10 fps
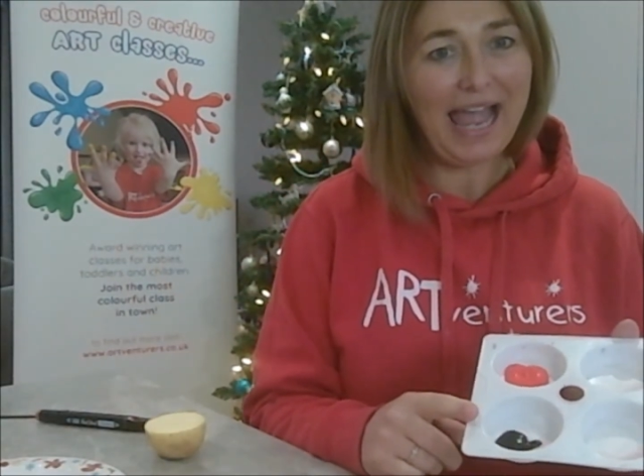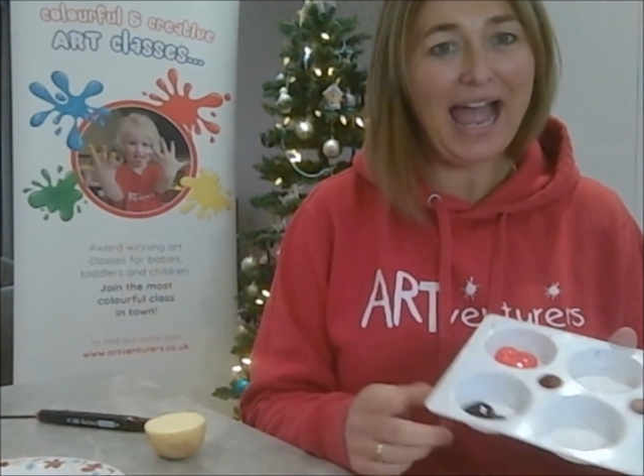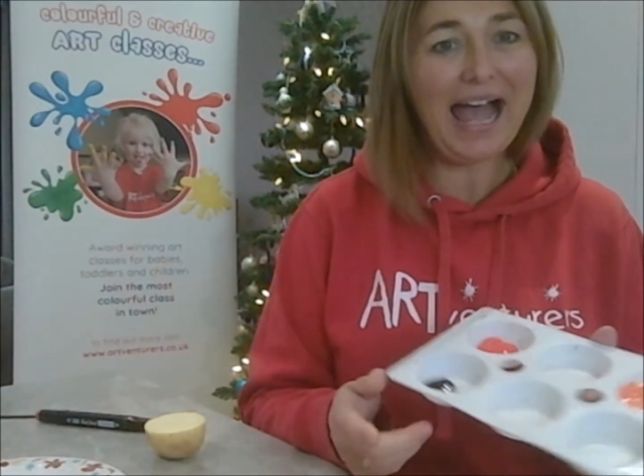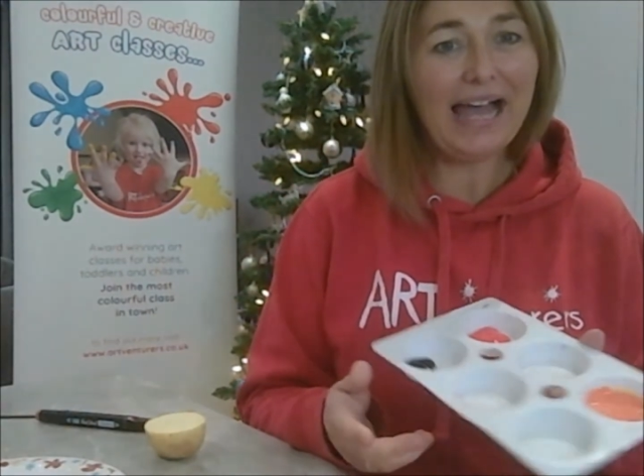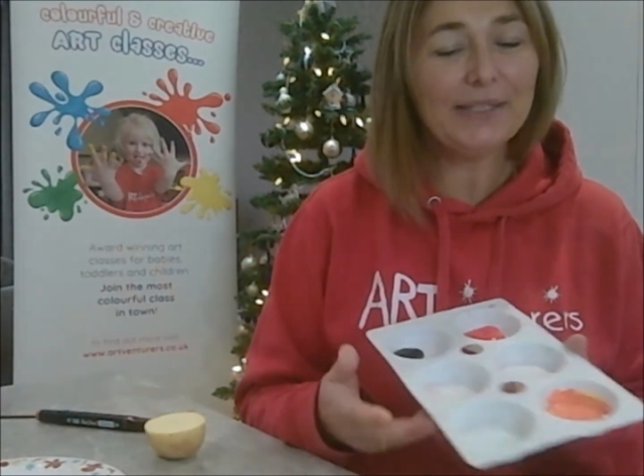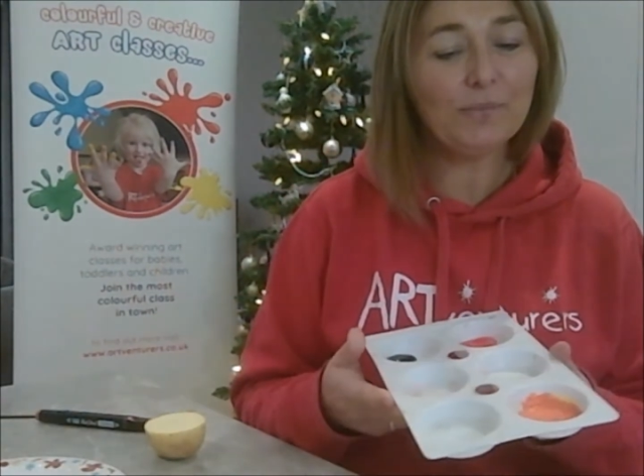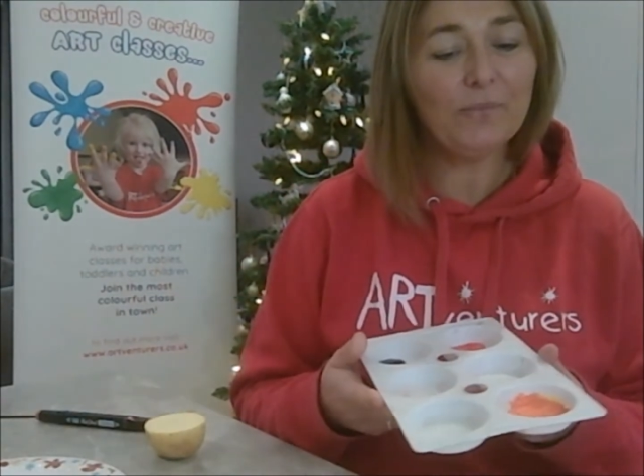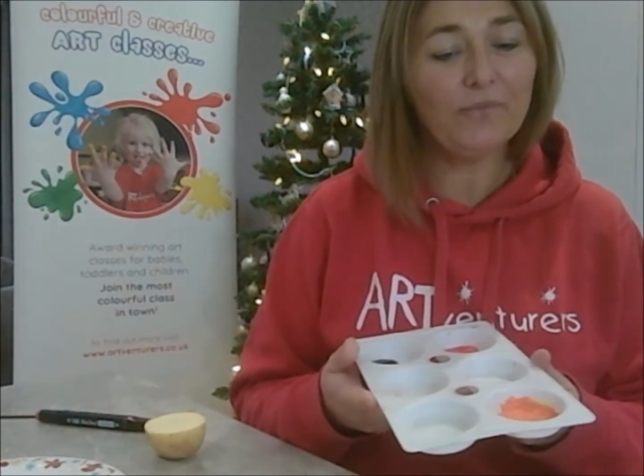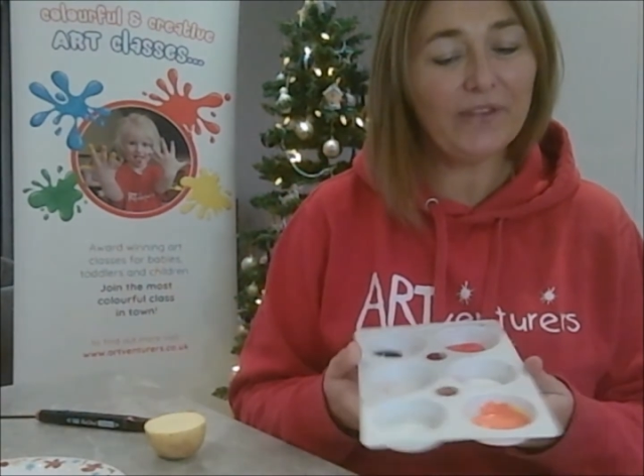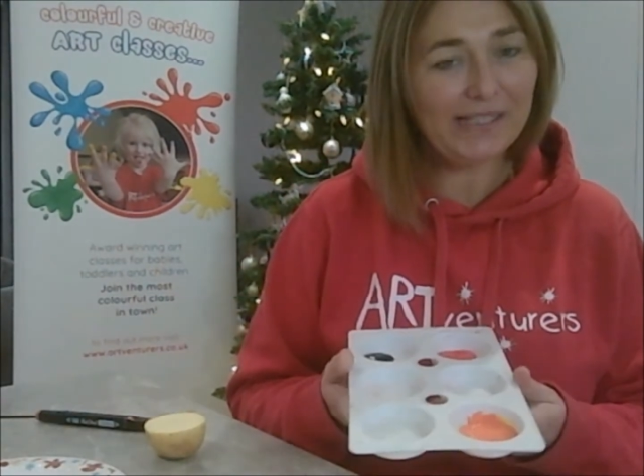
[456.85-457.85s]
and
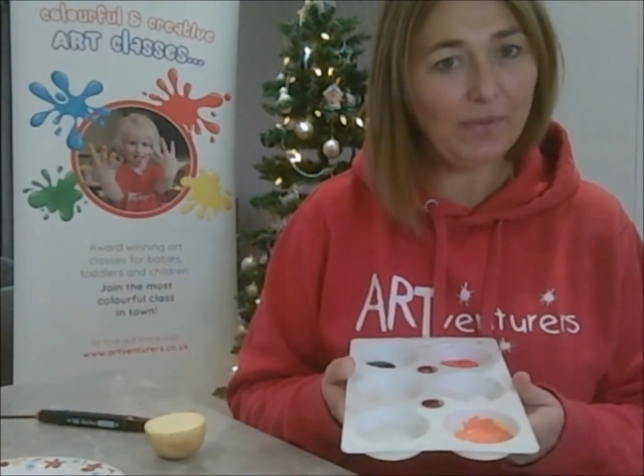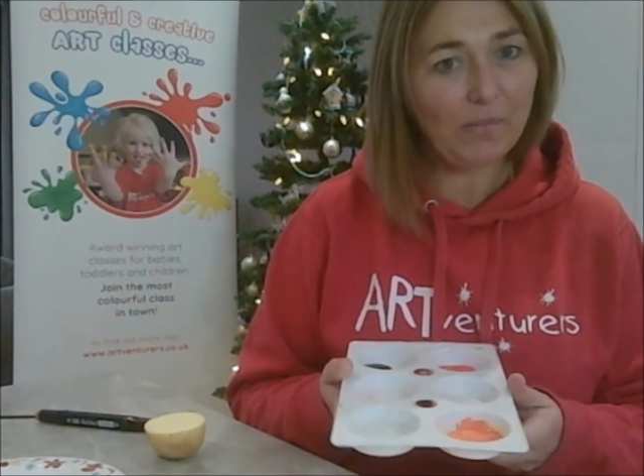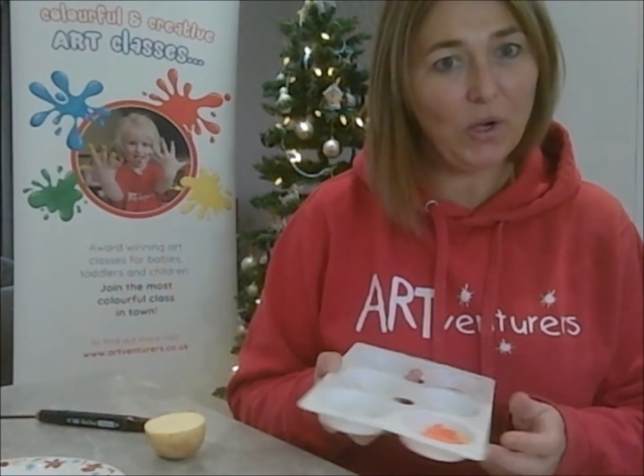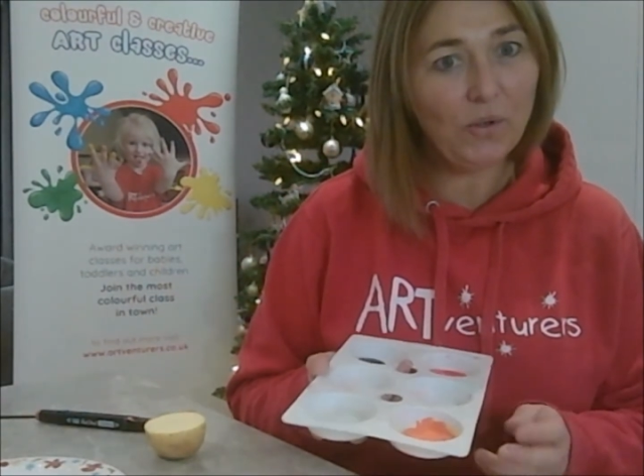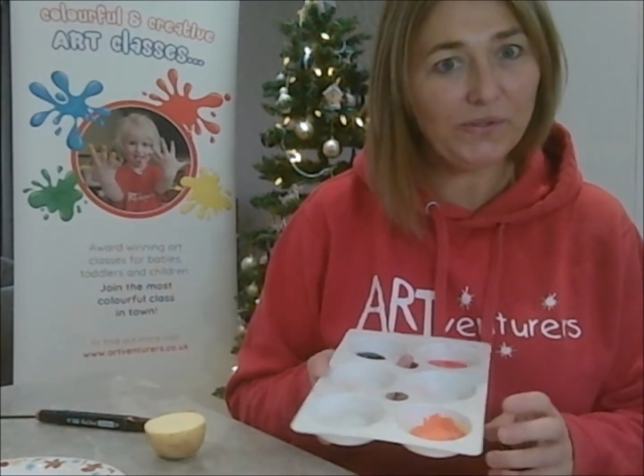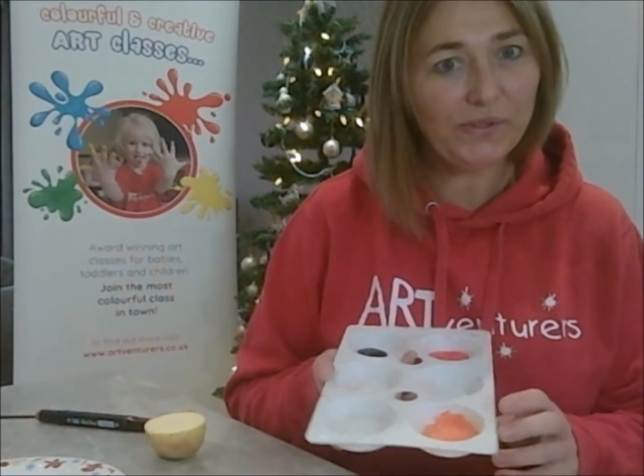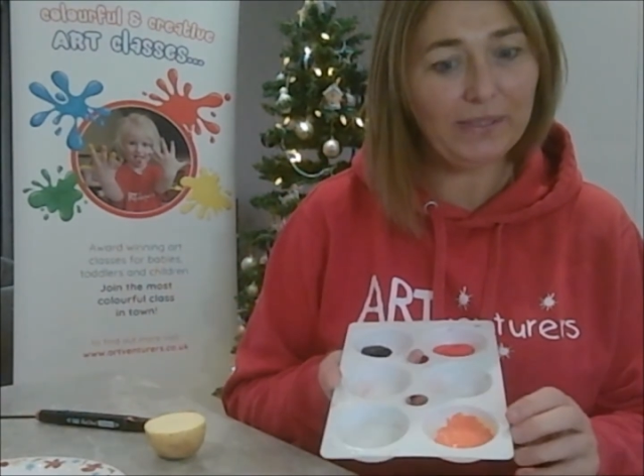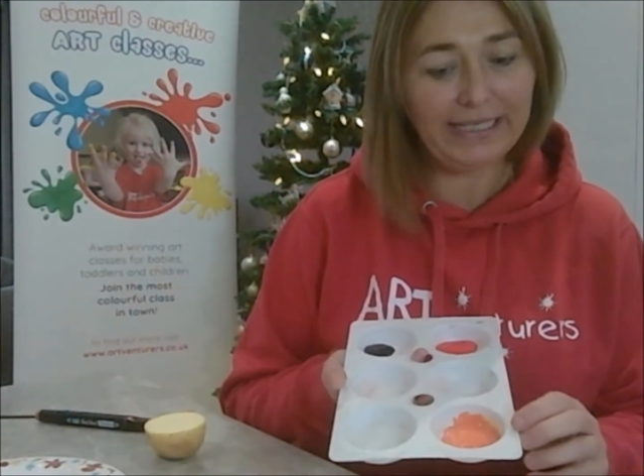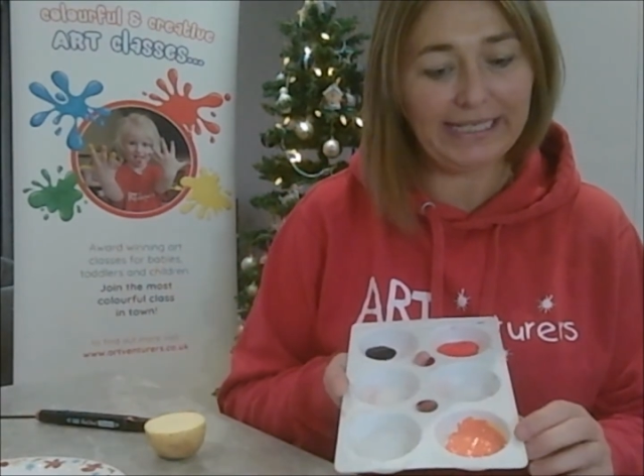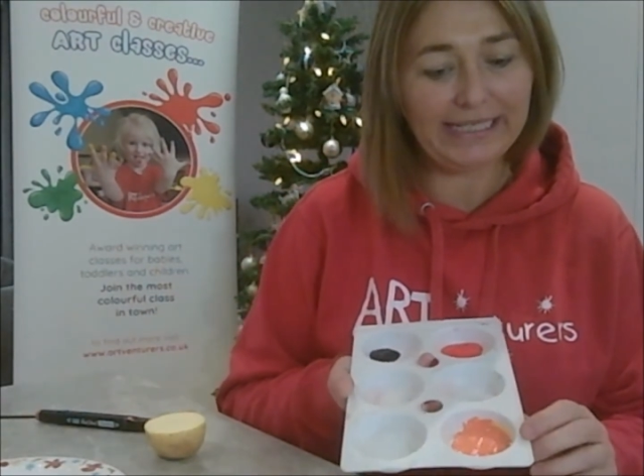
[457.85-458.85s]
for this one we're also
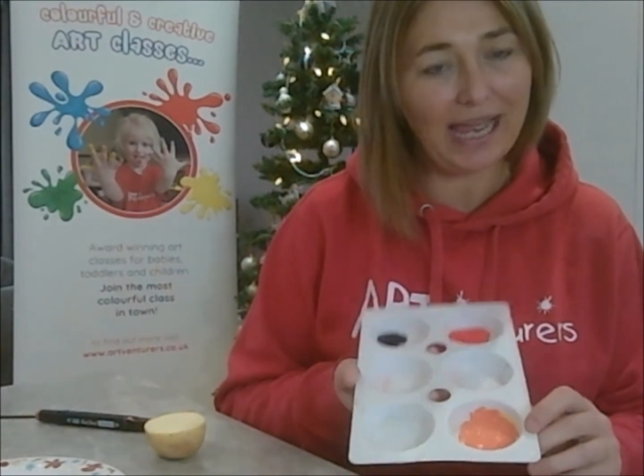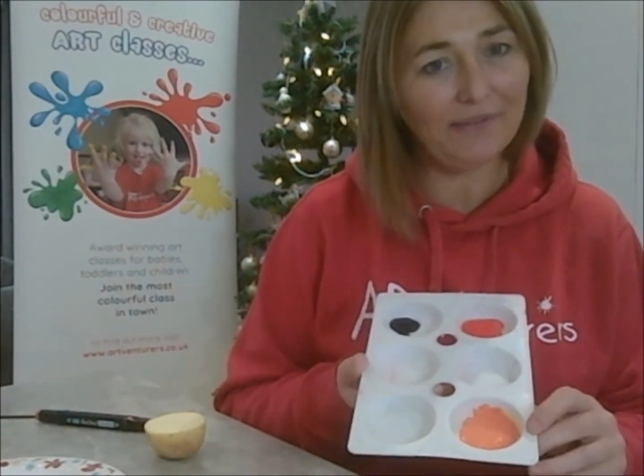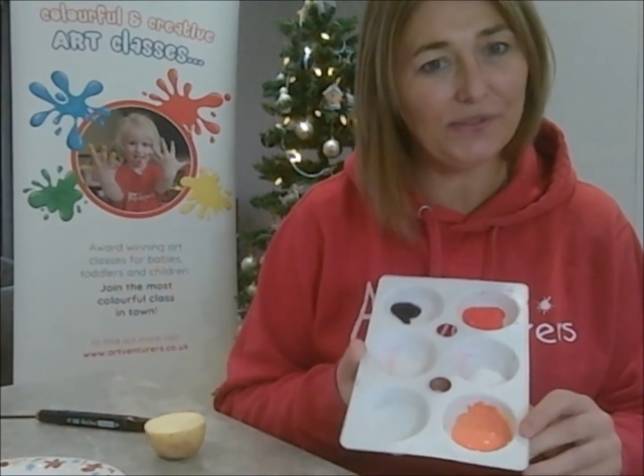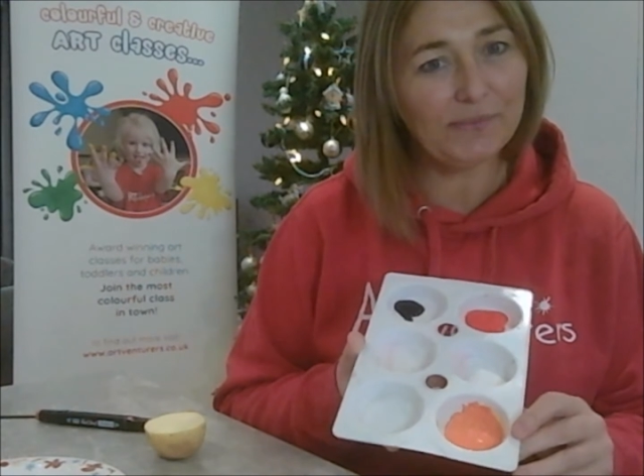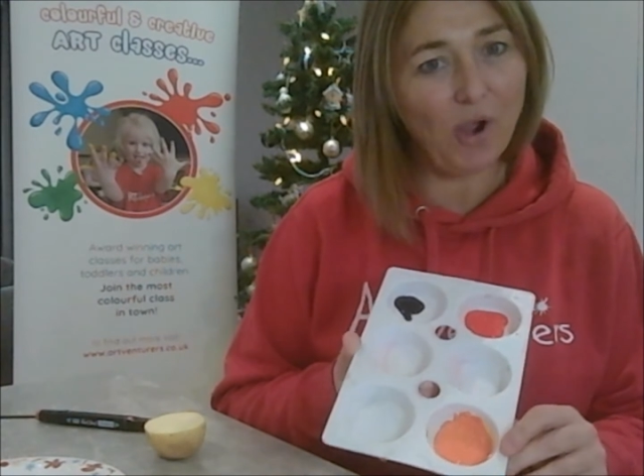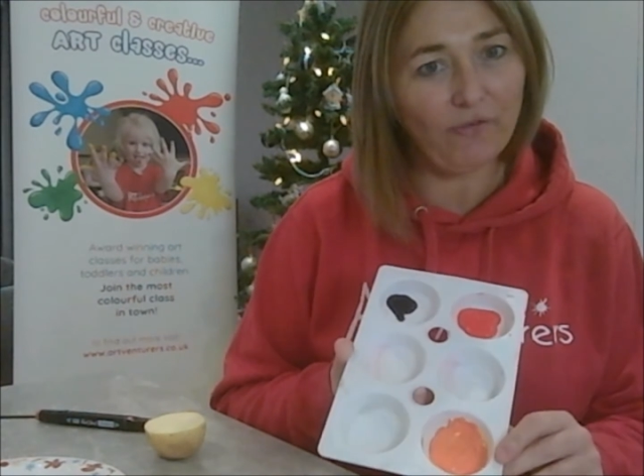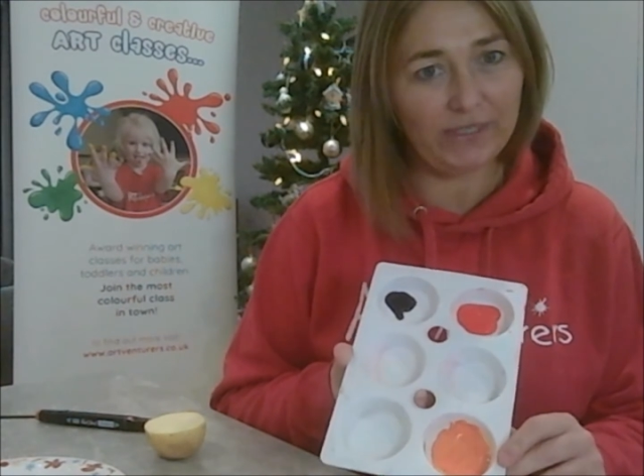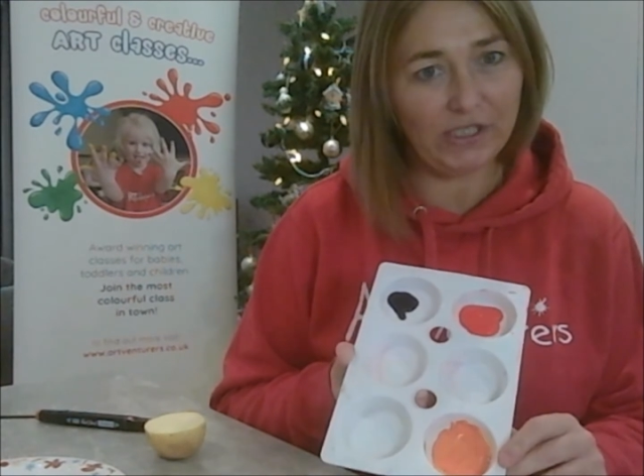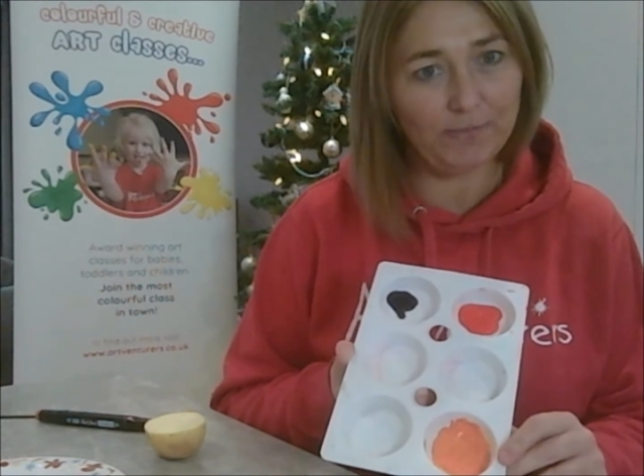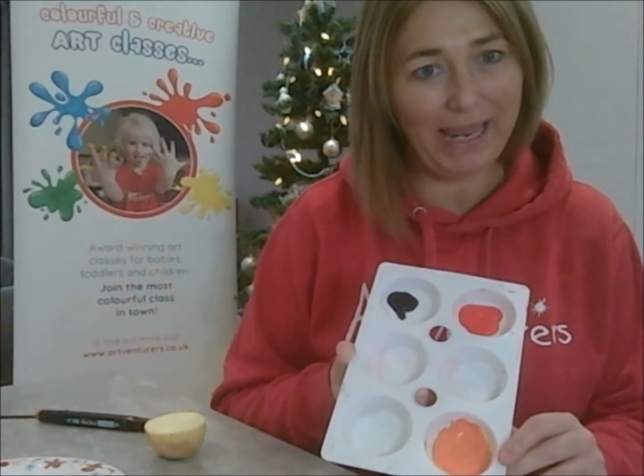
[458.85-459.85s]
going to need to have some
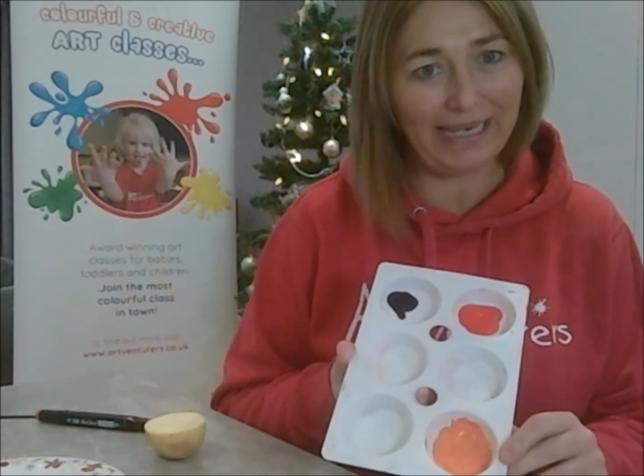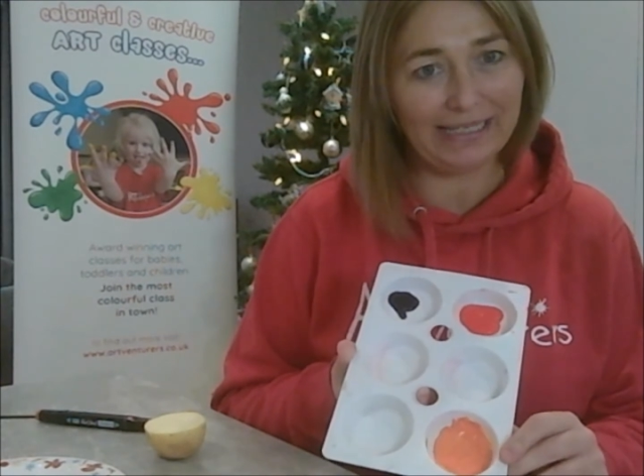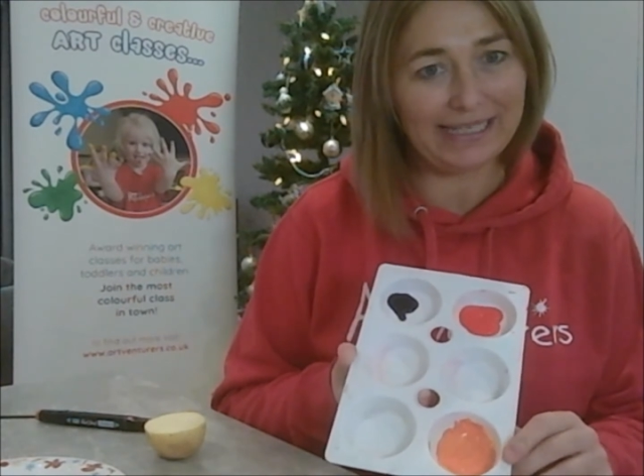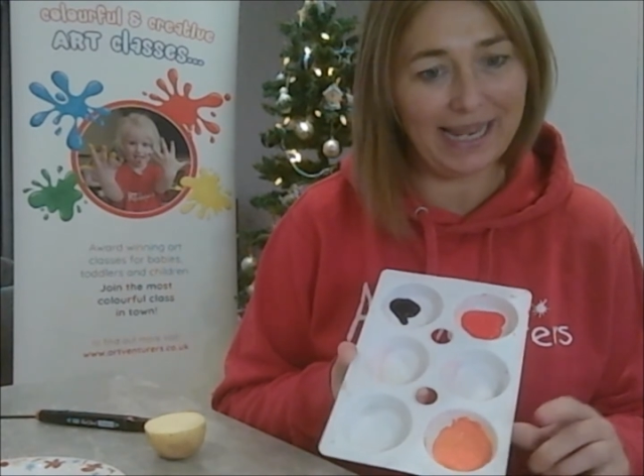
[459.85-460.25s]
orange paint.